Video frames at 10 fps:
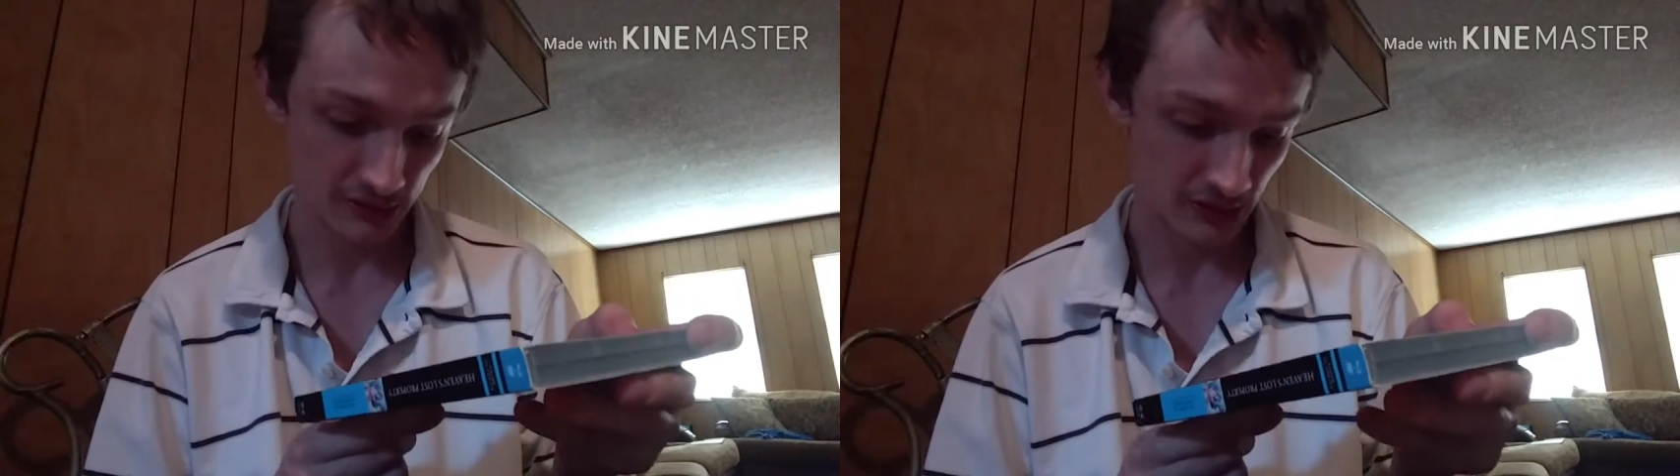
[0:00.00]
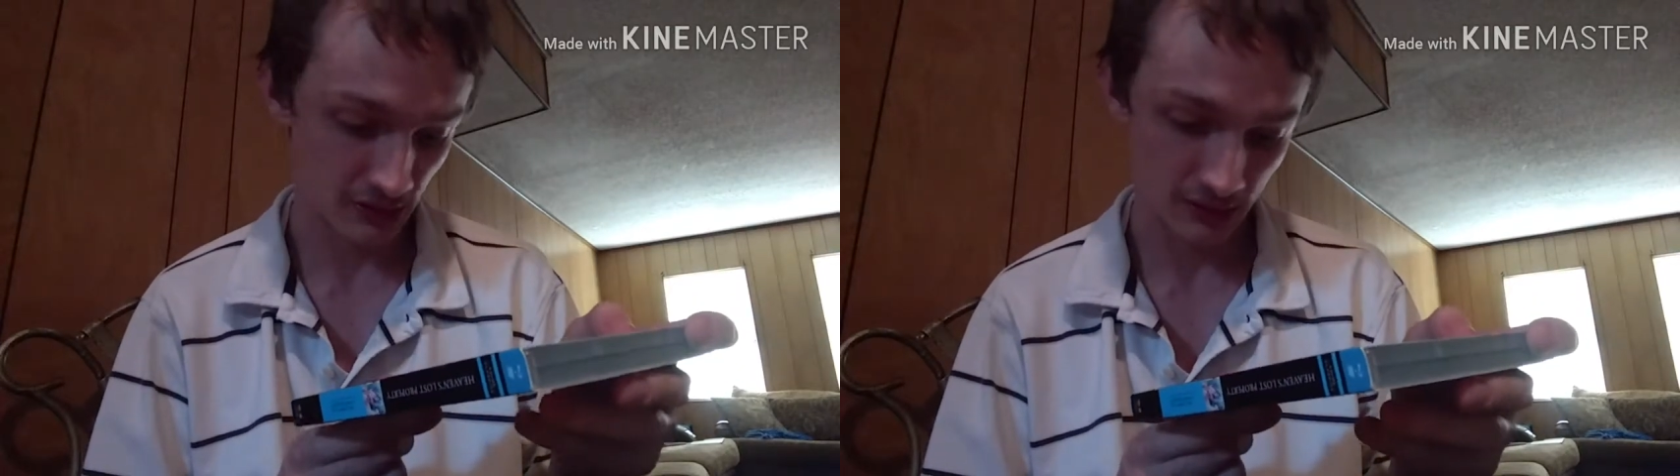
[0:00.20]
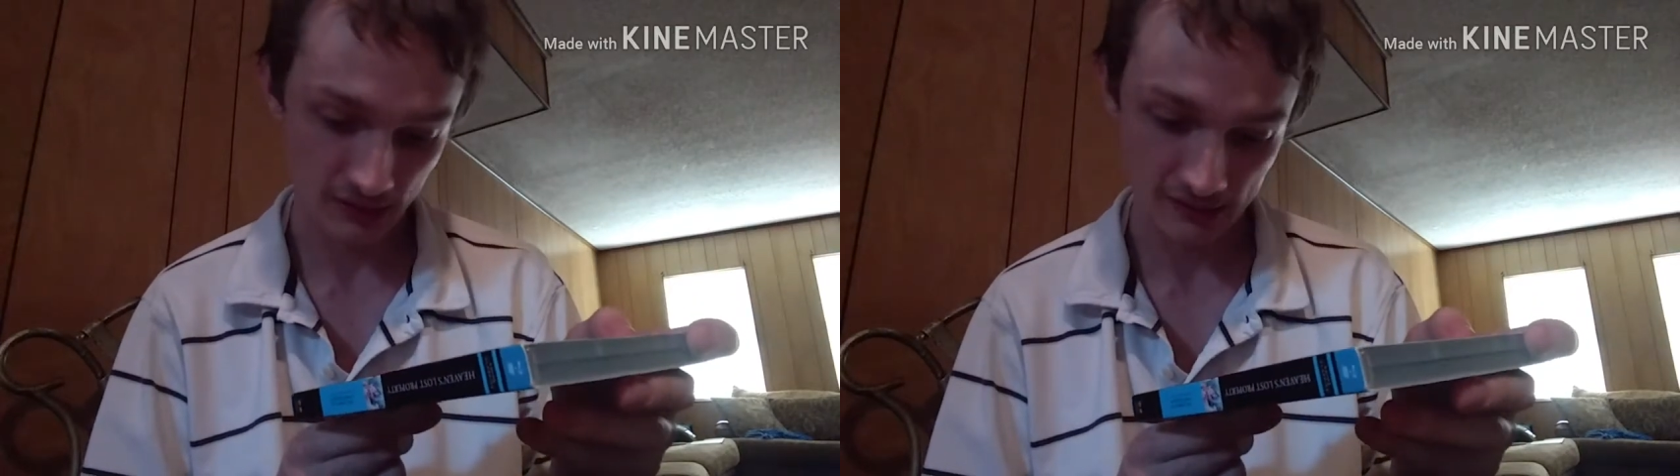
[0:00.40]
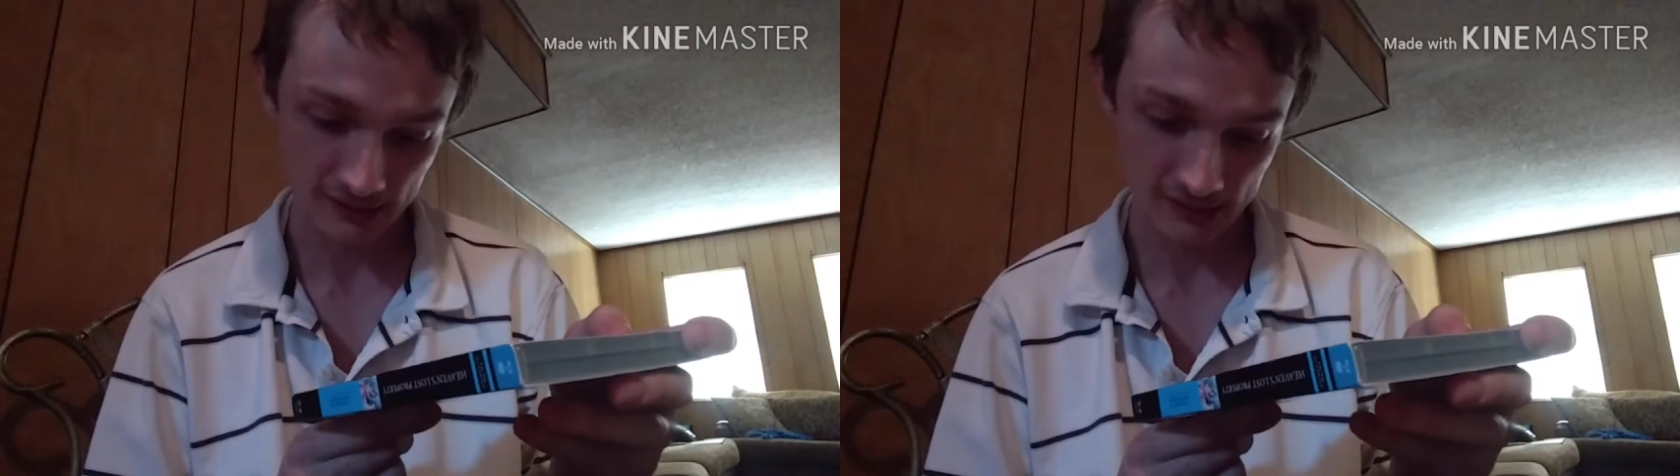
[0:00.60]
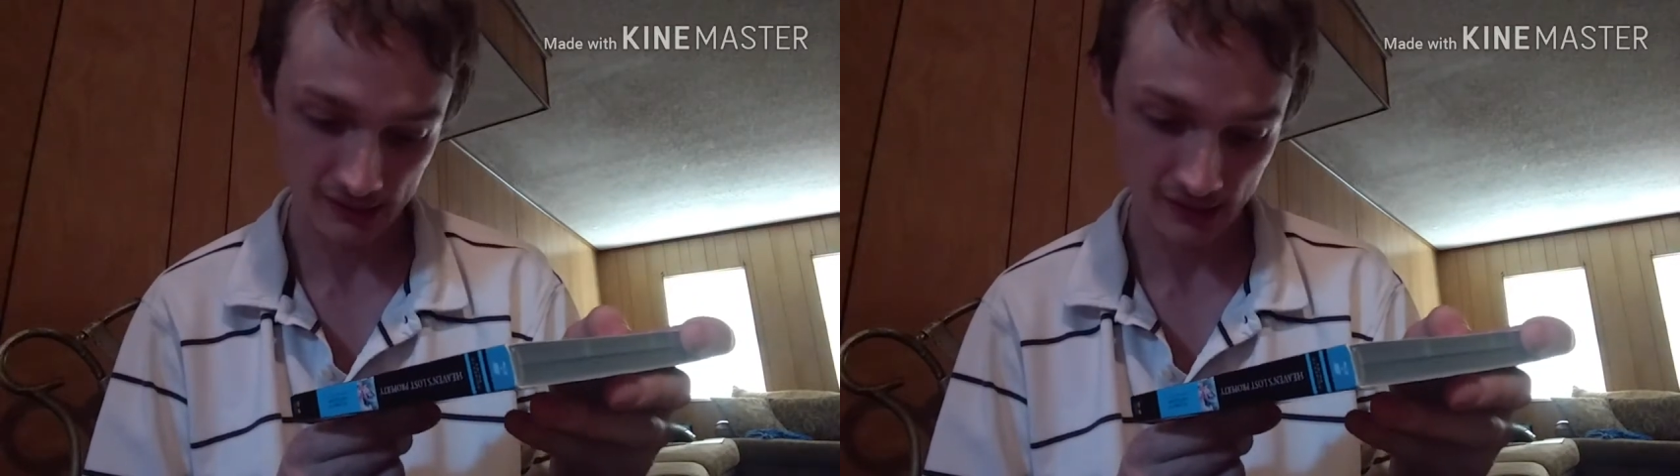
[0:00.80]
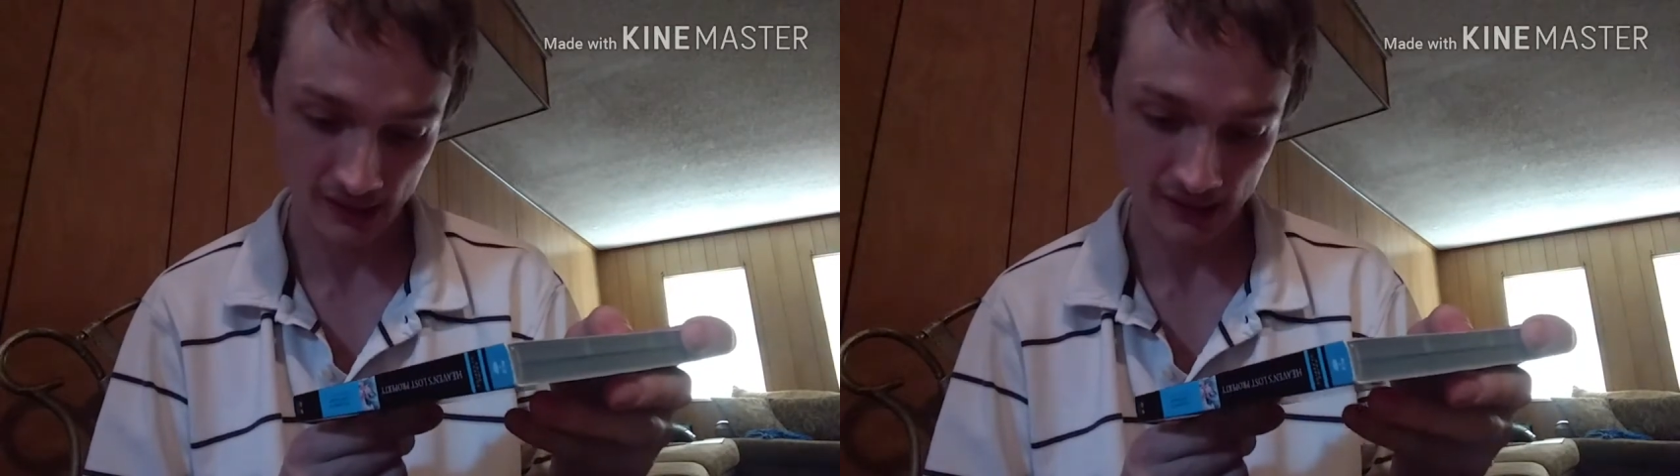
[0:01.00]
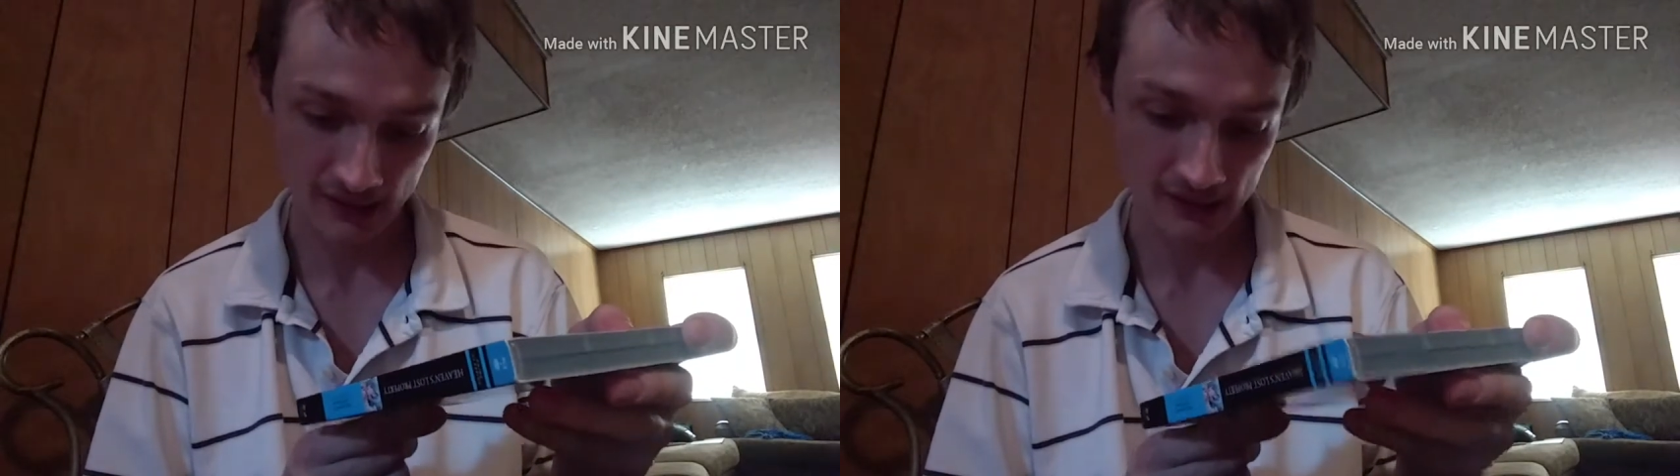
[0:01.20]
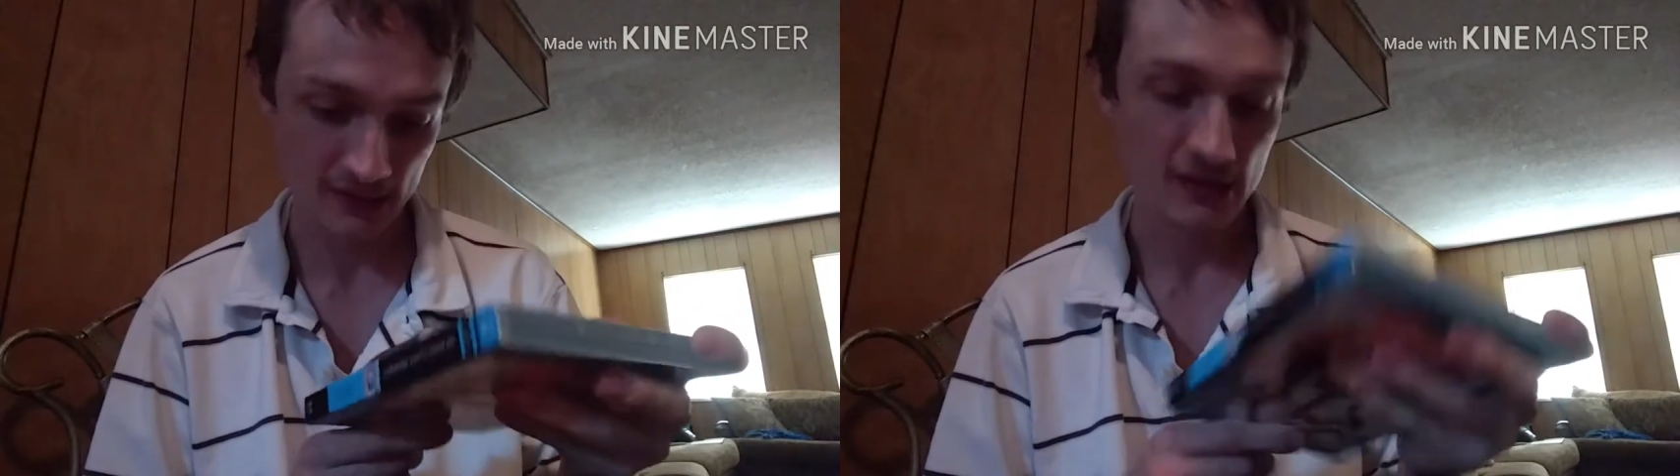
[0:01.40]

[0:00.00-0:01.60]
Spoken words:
nonetheless. I